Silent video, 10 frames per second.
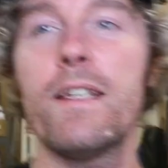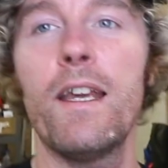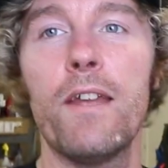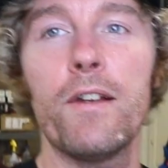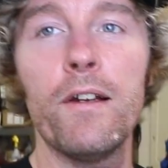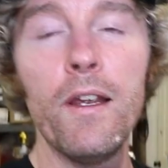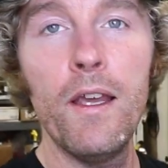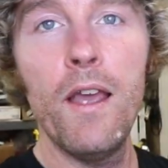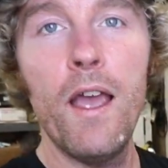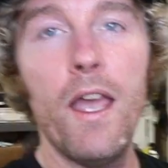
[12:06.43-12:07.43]
together
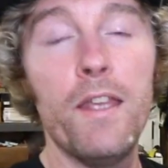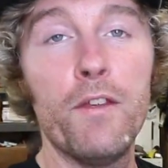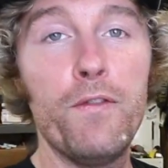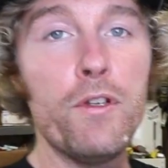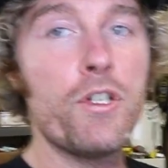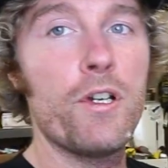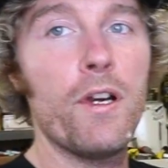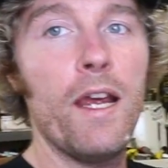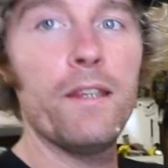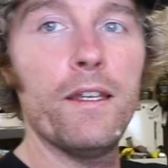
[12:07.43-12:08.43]
in the
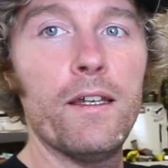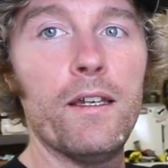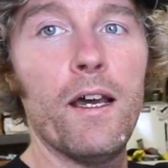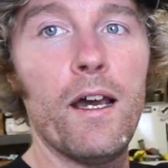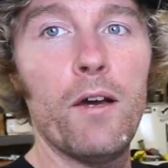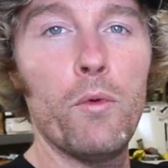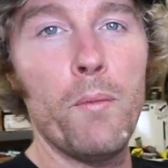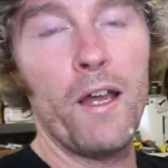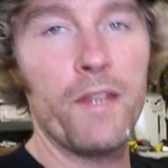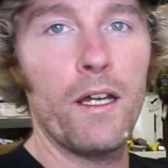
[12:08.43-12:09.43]
future, and then we'll
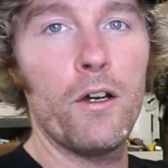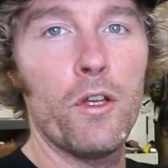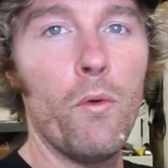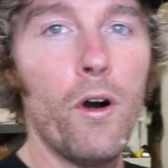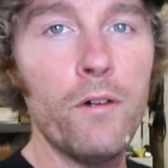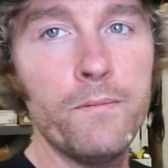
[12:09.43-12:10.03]
mount that on the wall.